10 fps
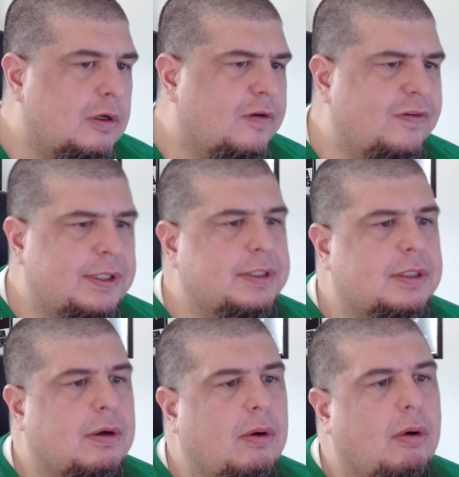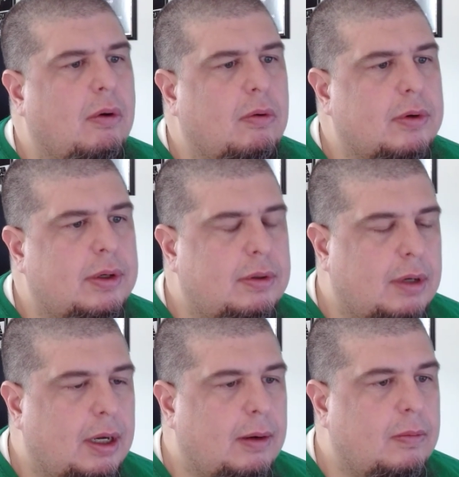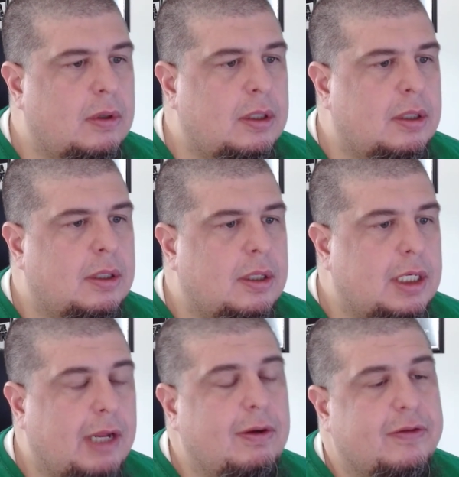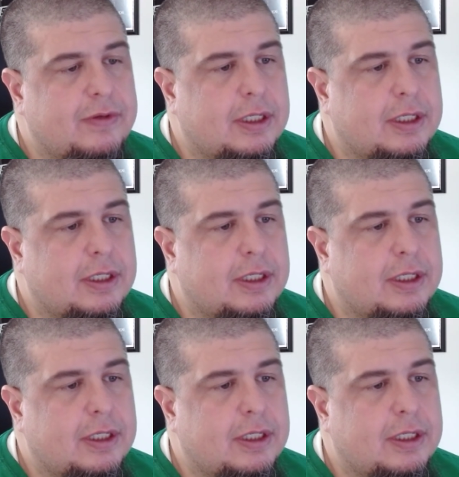freezing cold. Now we live in